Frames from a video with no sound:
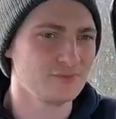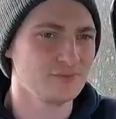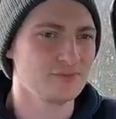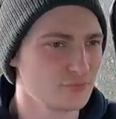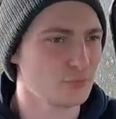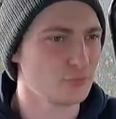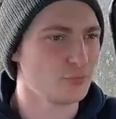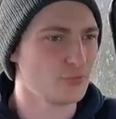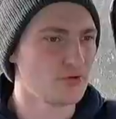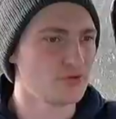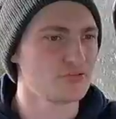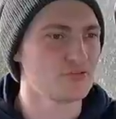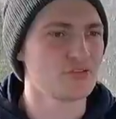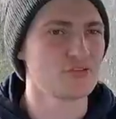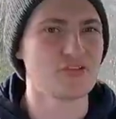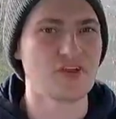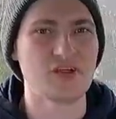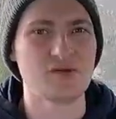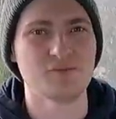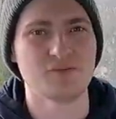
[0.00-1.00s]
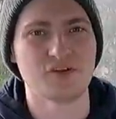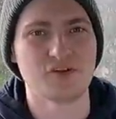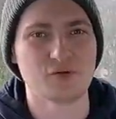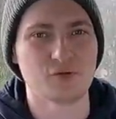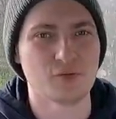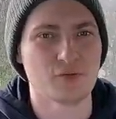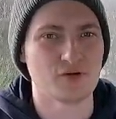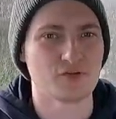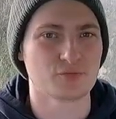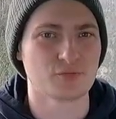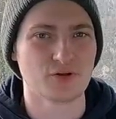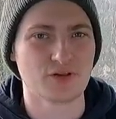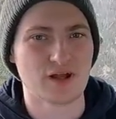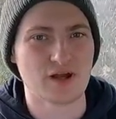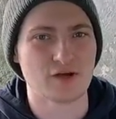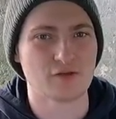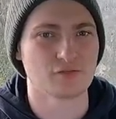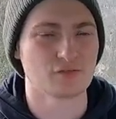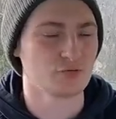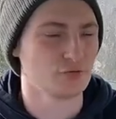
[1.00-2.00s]
It's always the same, but you always run
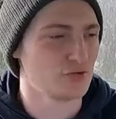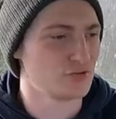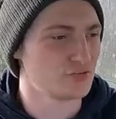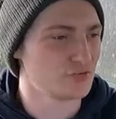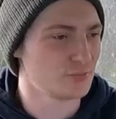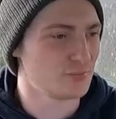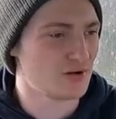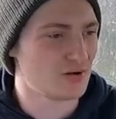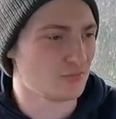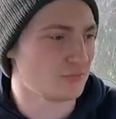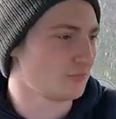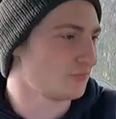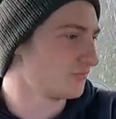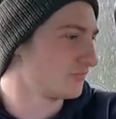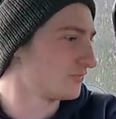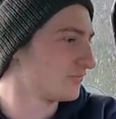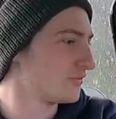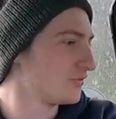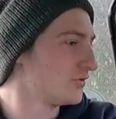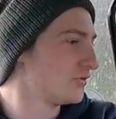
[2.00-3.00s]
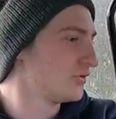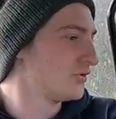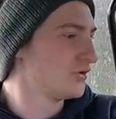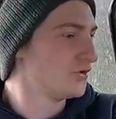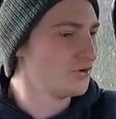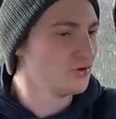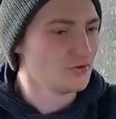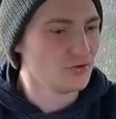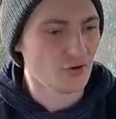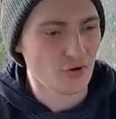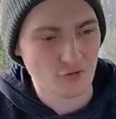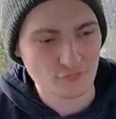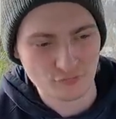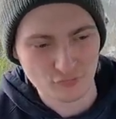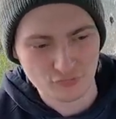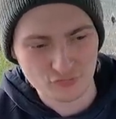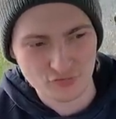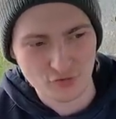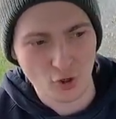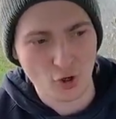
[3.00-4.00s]
out of grease about at
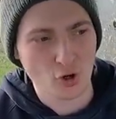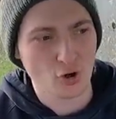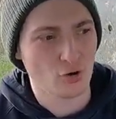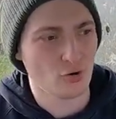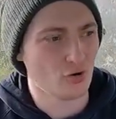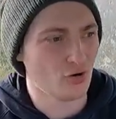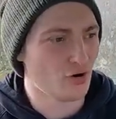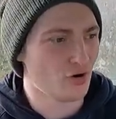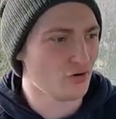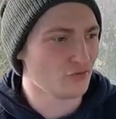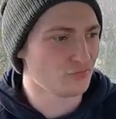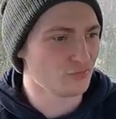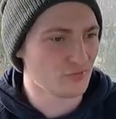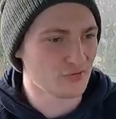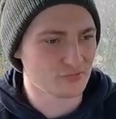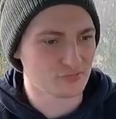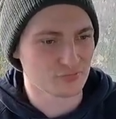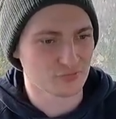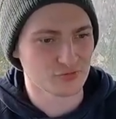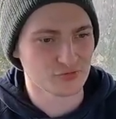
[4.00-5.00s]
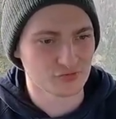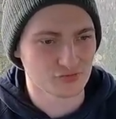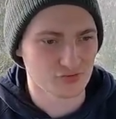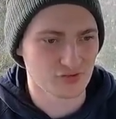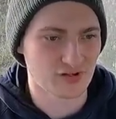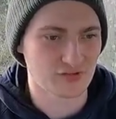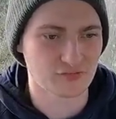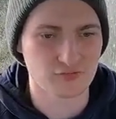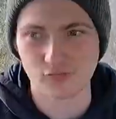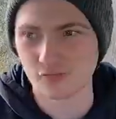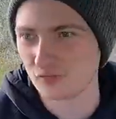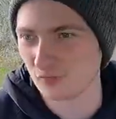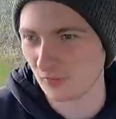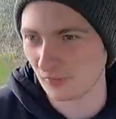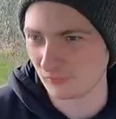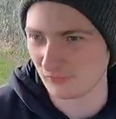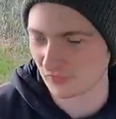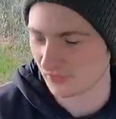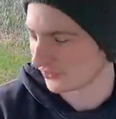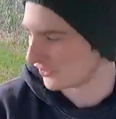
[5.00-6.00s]
the start or halfway through, so I had to
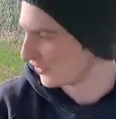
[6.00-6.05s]
swap the